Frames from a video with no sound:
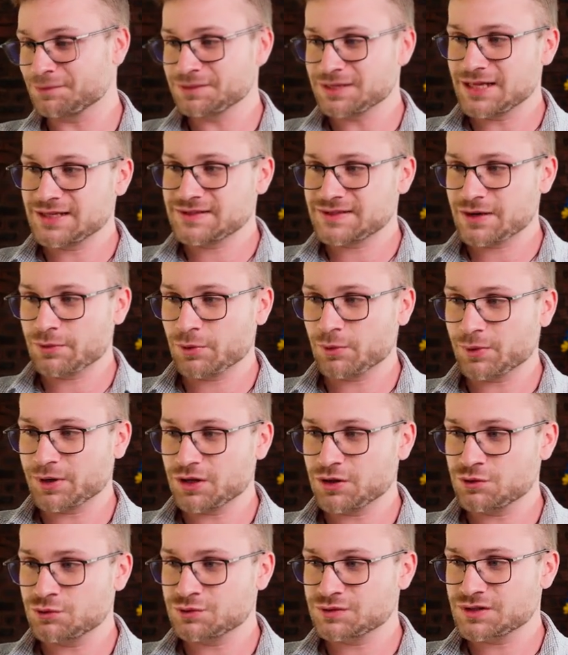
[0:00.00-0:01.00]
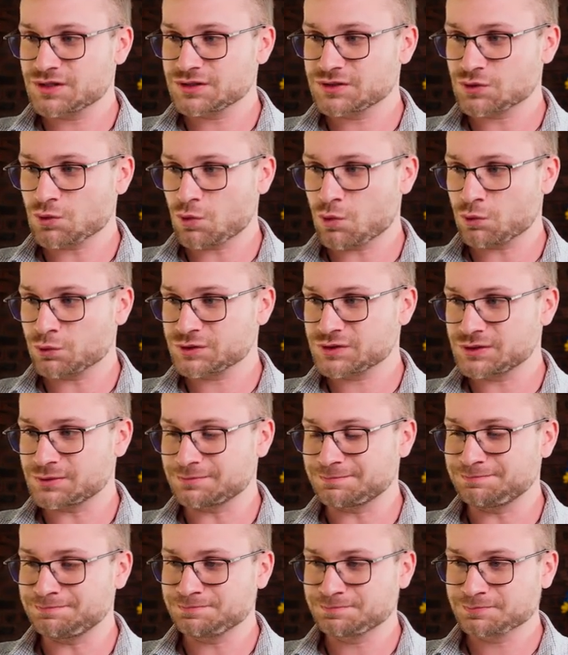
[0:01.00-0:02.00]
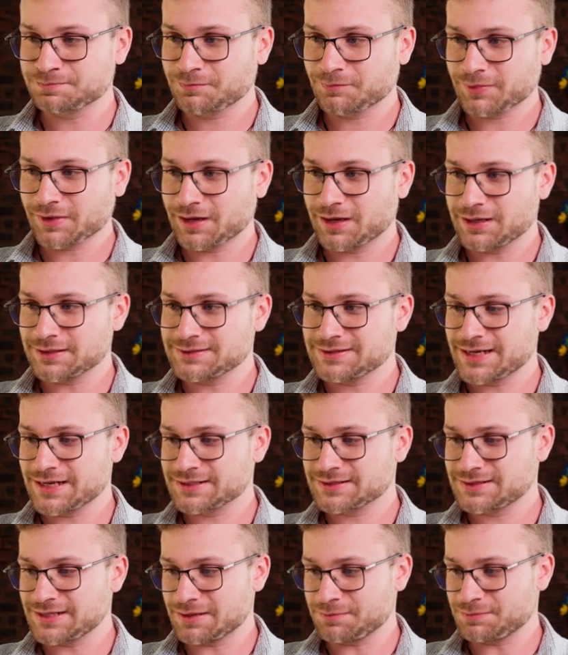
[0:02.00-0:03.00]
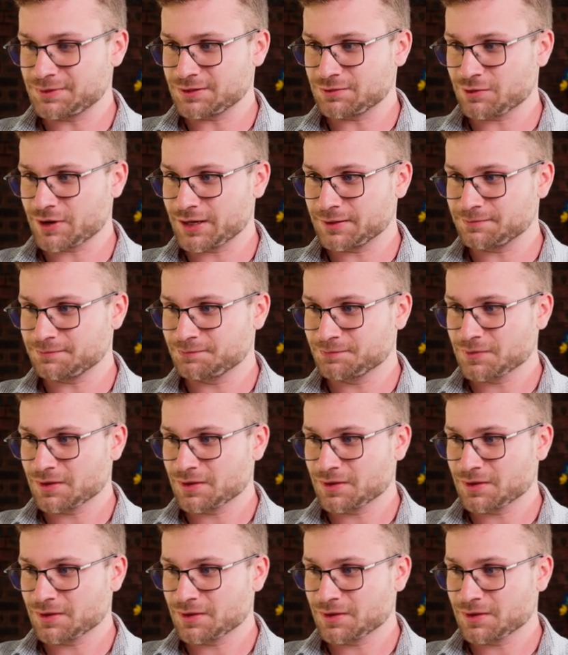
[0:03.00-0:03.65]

So let's say we want to use this awesome text template, right?